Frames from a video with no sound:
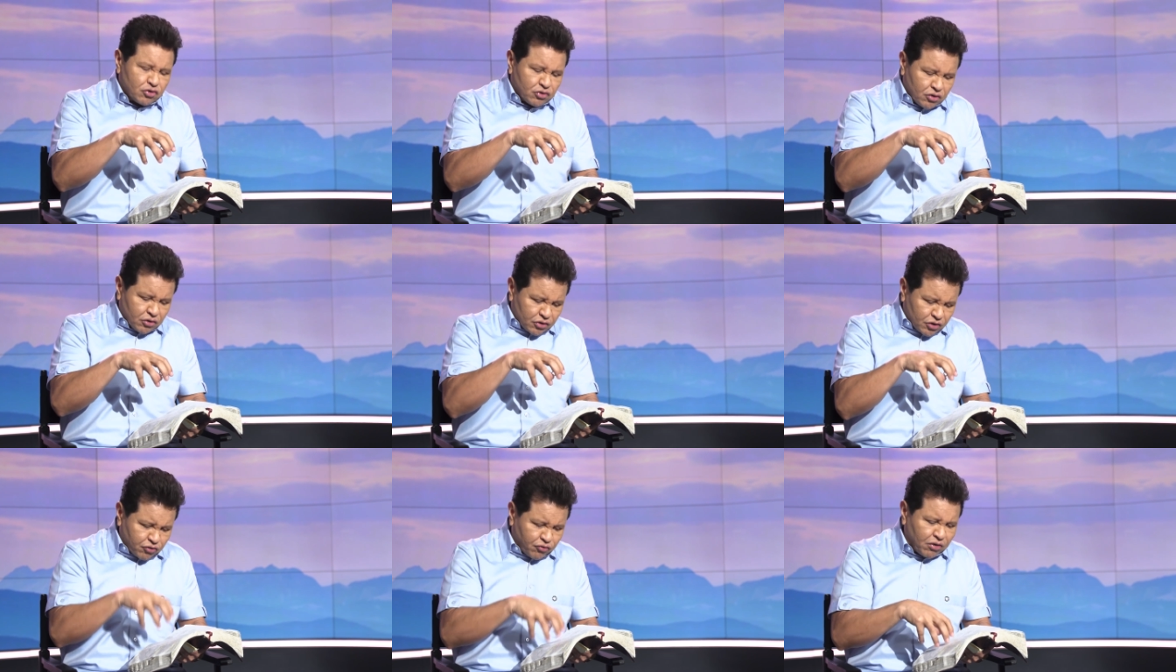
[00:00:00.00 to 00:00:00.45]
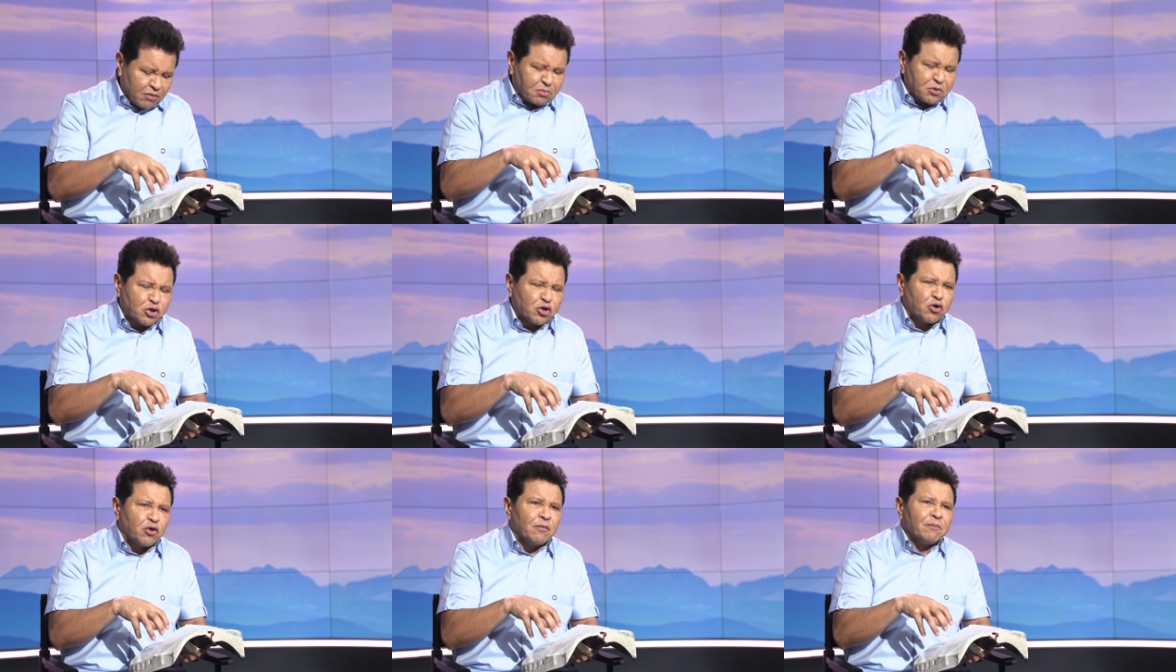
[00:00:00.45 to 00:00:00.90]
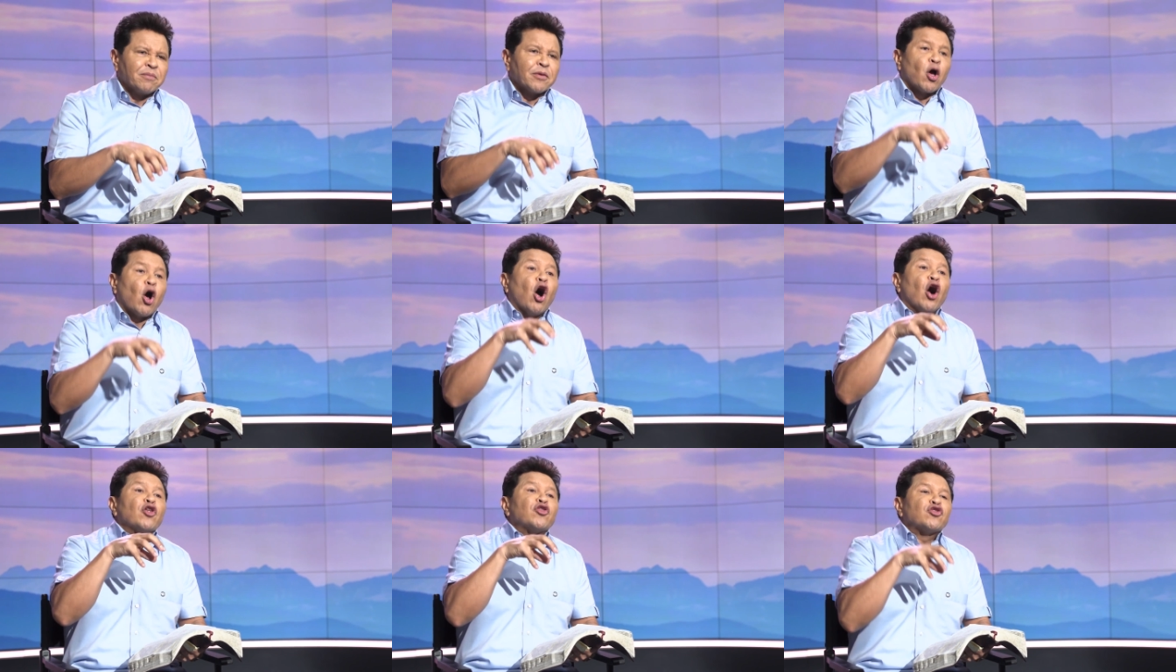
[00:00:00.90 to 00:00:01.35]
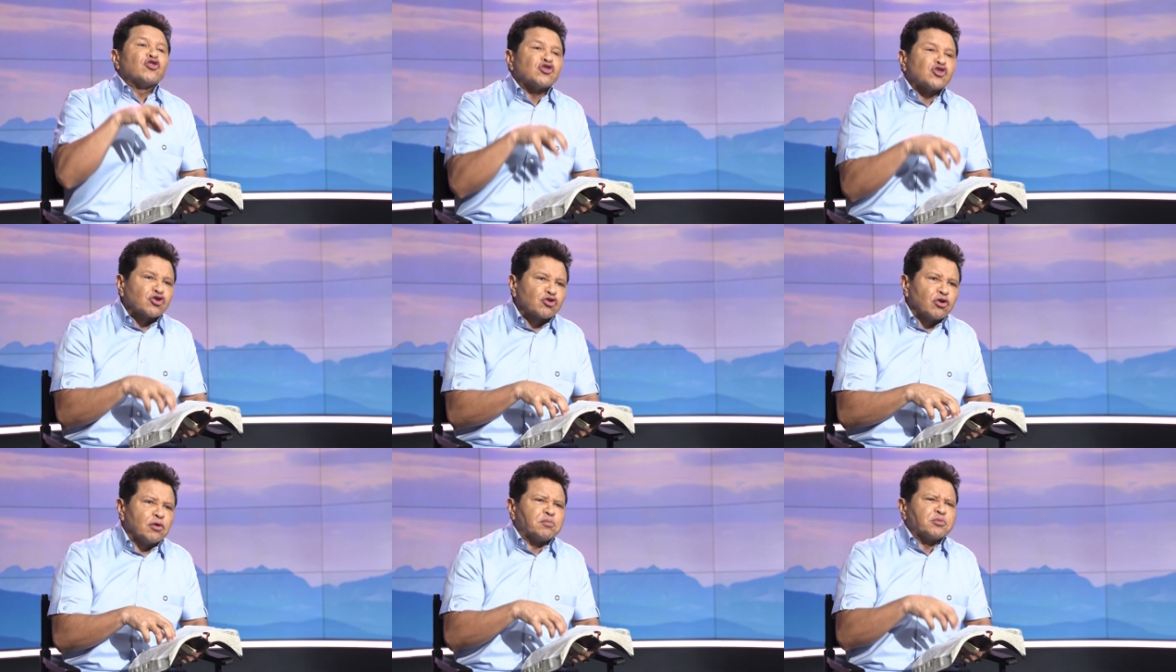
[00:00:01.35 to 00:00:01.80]
the scripture on the
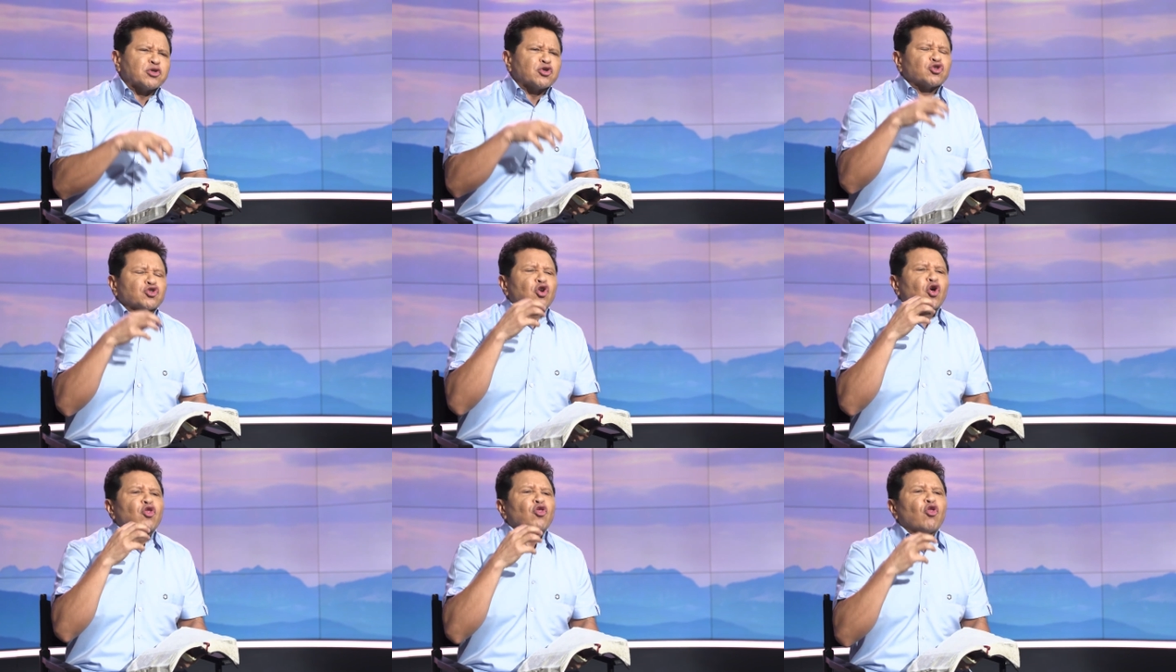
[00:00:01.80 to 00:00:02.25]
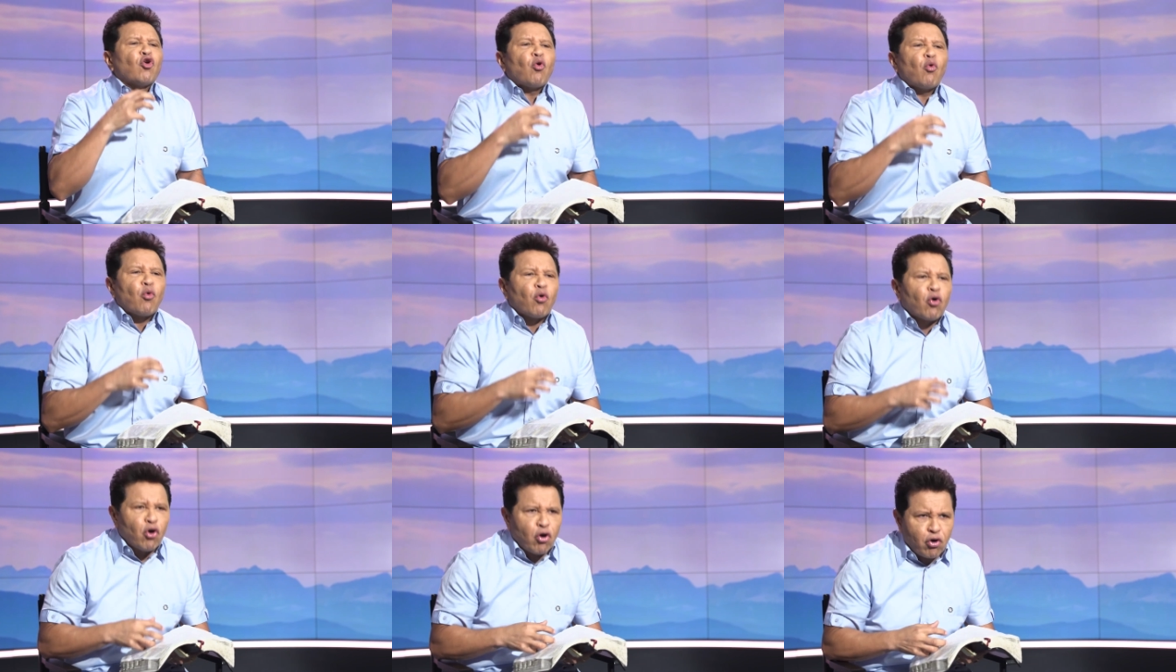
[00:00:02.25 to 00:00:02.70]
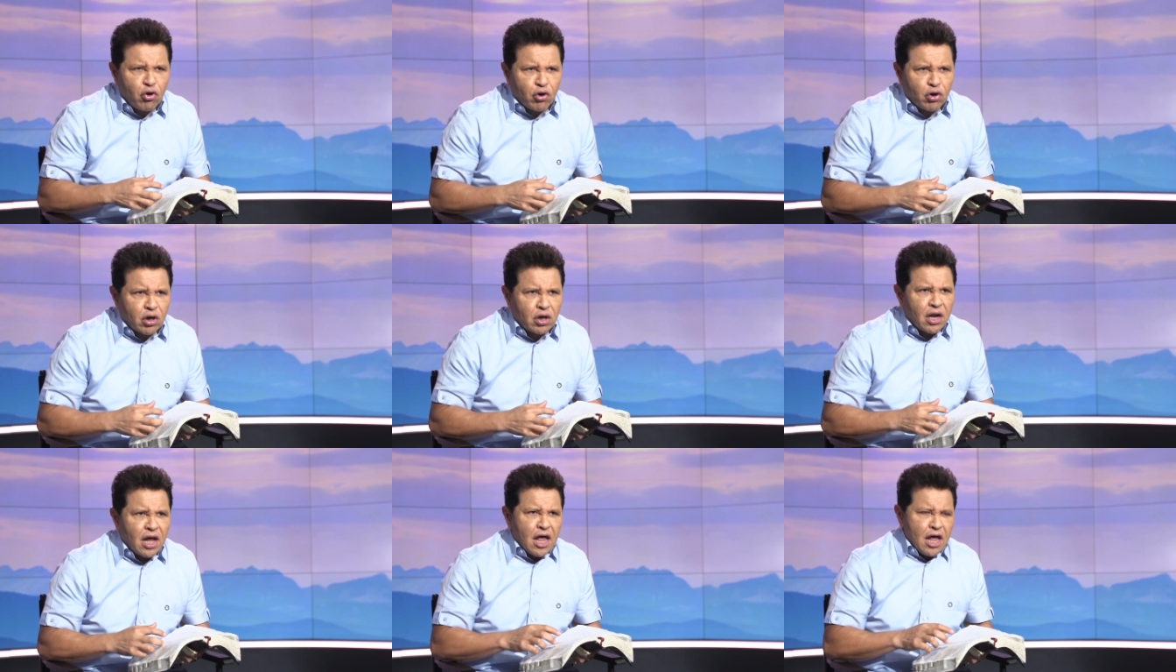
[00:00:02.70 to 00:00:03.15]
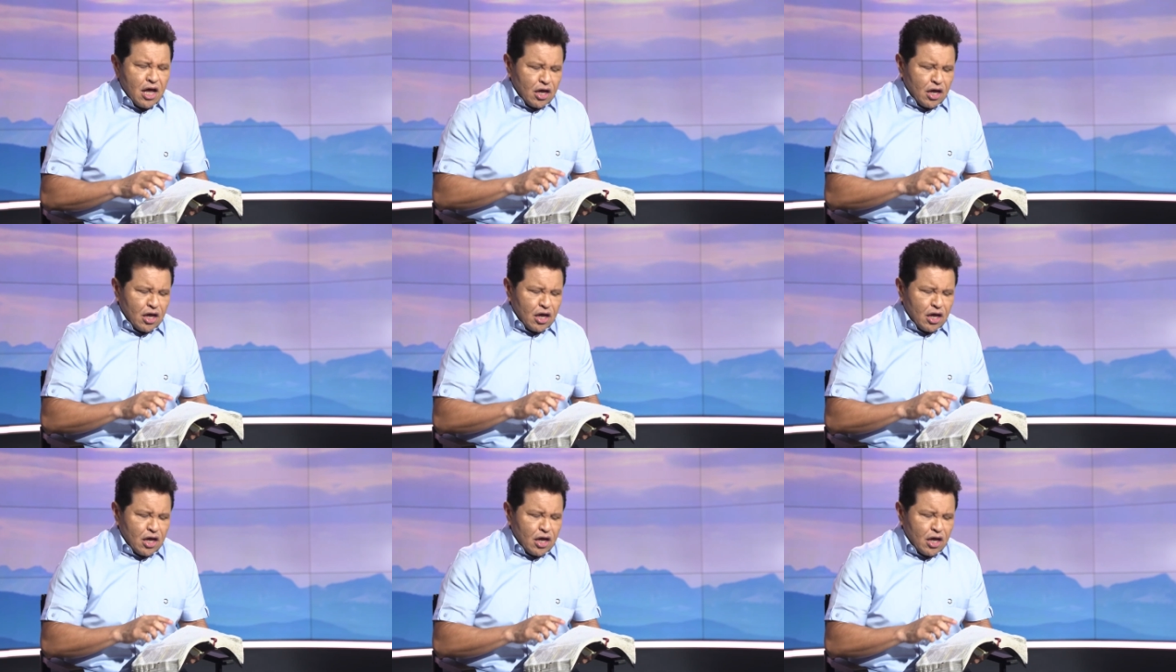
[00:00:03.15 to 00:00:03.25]
scriptures on the word.